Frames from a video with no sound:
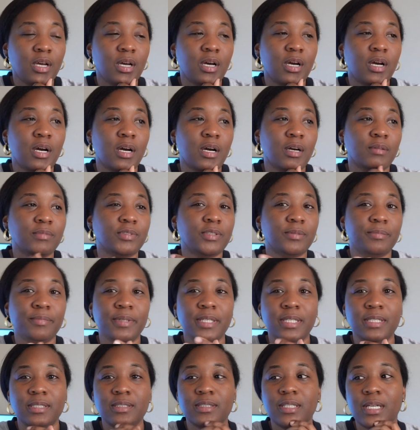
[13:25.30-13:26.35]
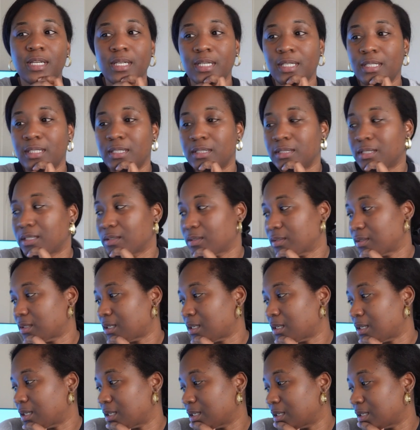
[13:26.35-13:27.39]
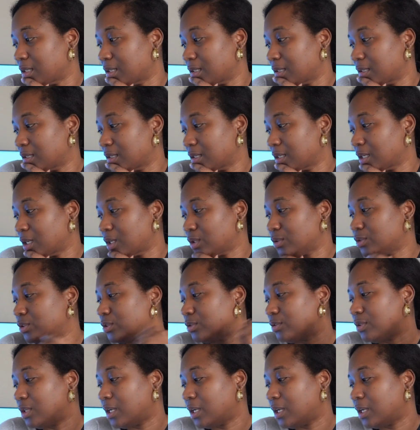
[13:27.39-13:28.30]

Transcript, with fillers: um, some meetings I need to uh, go to.